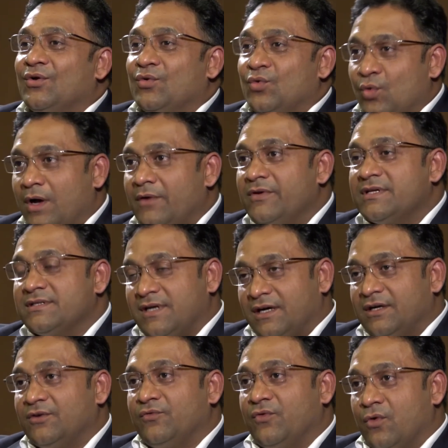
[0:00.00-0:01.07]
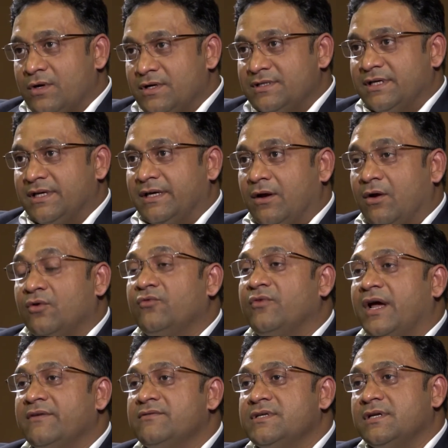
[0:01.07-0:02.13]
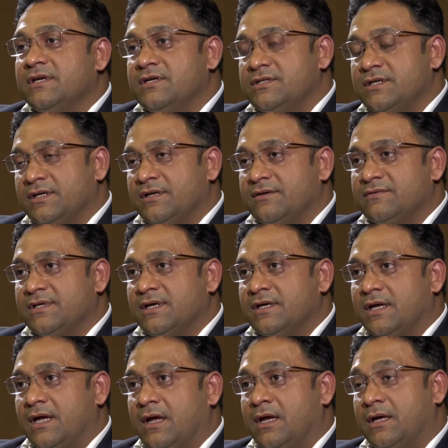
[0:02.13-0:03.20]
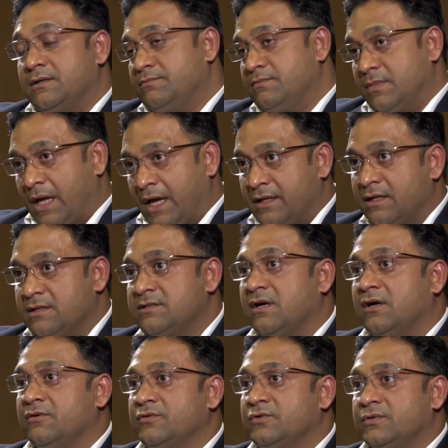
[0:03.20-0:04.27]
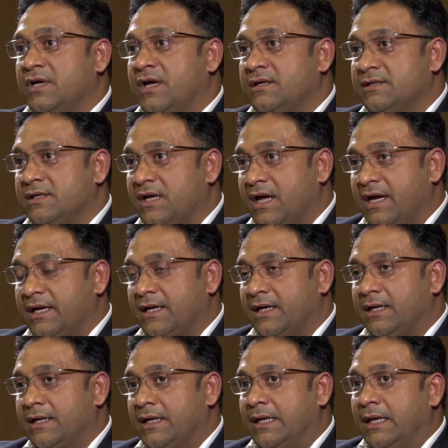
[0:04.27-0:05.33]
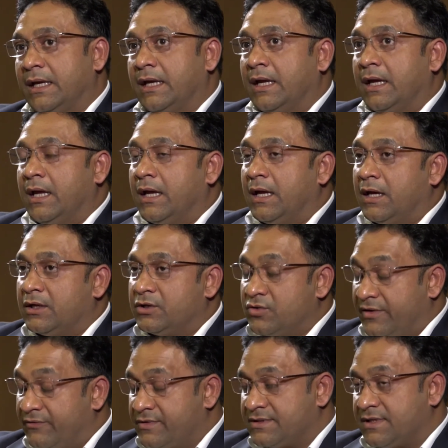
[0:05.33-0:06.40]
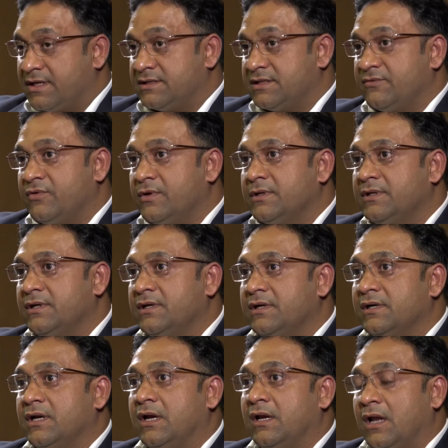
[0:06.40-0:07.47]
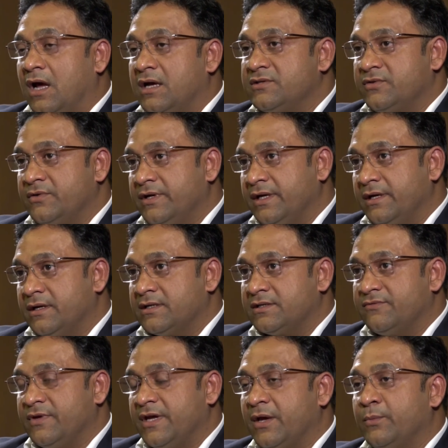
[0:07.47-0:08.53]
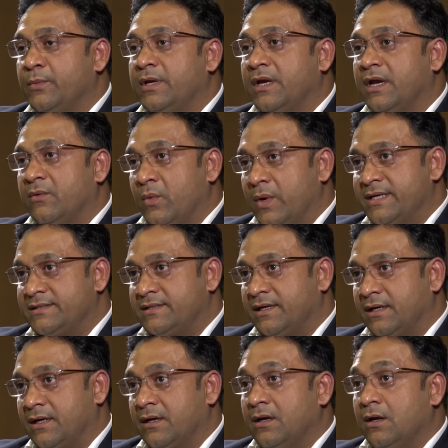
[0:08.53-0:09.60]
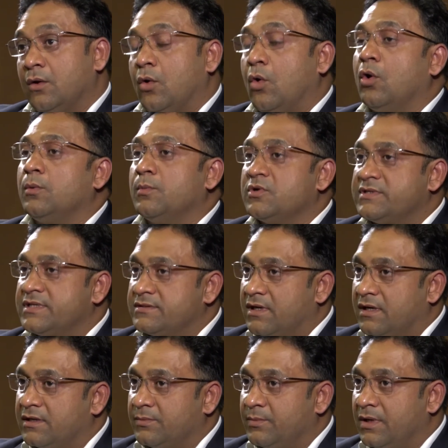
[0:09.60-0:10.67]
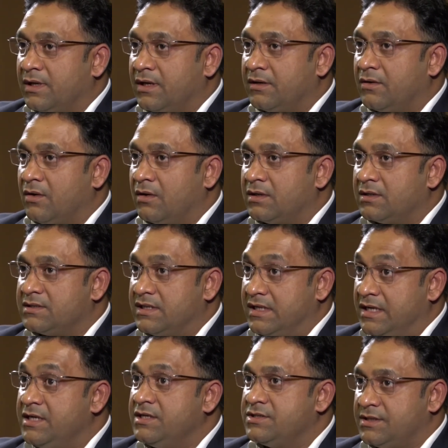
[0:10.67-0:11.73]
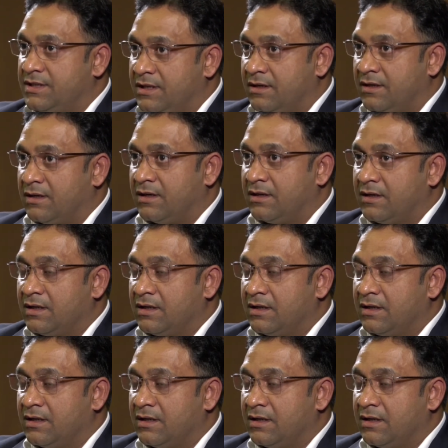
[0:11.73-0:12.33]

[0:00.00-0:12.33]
Huawei started focusing on 5G initiatives at the start of 2009. To emphasize it further, last 3 years we have been investing almost $600 million each year.